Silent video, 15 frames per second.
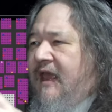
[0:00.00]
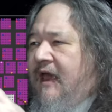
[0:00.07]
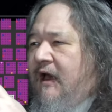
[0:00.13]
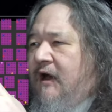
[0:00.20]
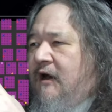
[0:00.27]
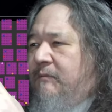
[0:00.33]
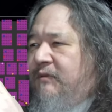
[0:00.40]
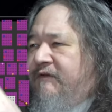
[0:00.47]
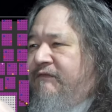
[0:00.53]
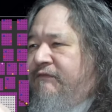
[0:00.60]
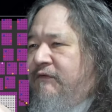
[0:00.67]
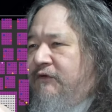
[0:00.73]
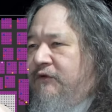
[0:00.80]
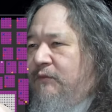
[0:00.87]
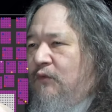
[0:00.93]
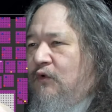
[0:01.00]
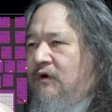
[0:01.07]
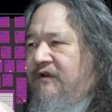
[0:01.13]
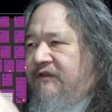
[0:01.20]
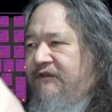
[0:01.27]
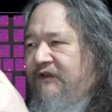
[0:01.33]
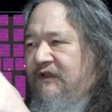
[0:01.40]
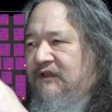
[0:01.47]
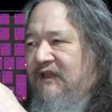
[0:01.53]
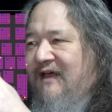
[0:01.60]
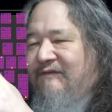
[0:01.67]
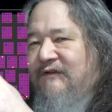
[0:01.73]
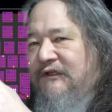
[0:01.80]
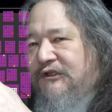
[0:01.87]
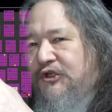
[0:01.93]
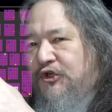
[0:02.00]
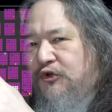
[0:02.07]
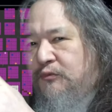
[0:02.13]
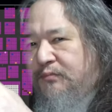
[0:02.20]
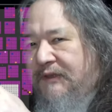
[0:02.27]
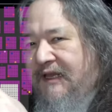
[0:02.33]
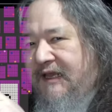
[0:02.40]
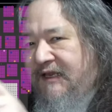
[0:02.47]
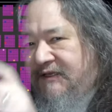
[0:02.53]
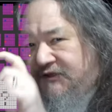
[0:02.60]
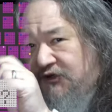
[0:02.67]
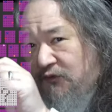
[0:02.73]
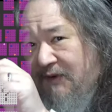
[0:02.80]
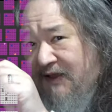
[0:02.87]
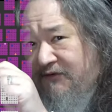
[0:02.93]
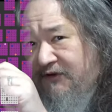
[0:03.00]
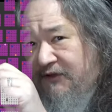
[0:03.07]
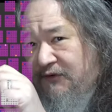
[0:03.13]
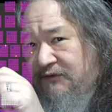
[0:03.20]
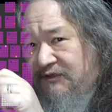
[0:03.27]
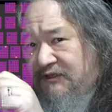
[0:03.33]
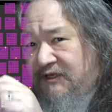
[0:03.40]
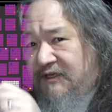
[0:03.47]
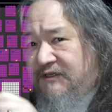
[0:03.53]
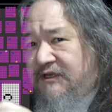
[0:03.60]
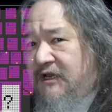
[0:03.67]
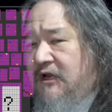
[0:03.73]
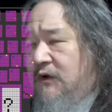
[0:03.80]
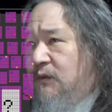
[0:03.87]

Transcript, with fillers: Uh, but furthermore, the level two plate surrounding those things